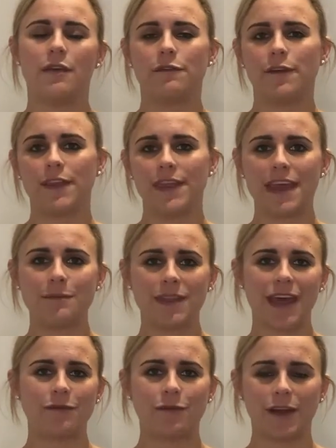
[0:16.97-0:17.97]
For them,
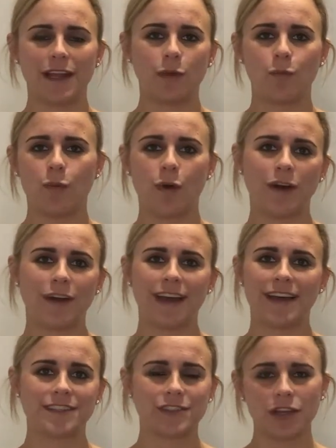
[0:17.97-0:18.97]
they really want
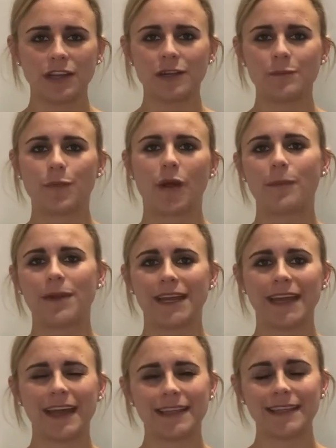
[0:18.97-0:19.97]
a solid
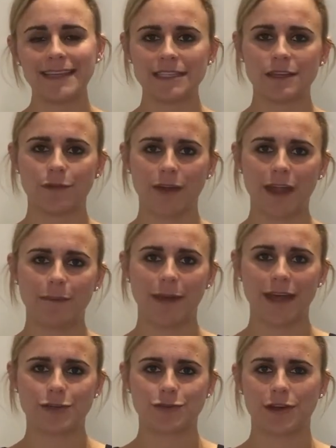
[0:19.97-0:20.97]
property, at least 3
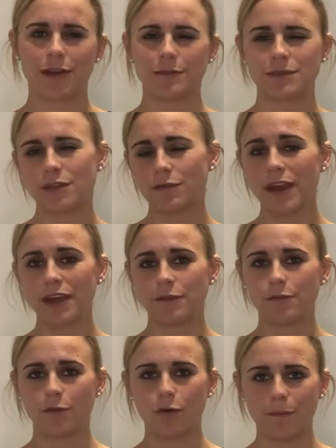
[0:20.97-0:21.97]
bedrooms, 3 to
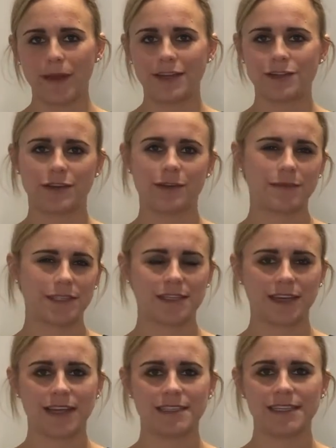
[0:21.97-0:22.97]
4 bedrooms
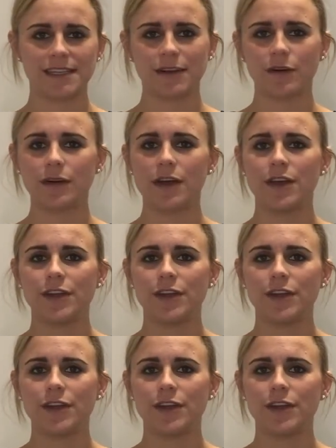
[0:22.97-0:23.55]
is ideal,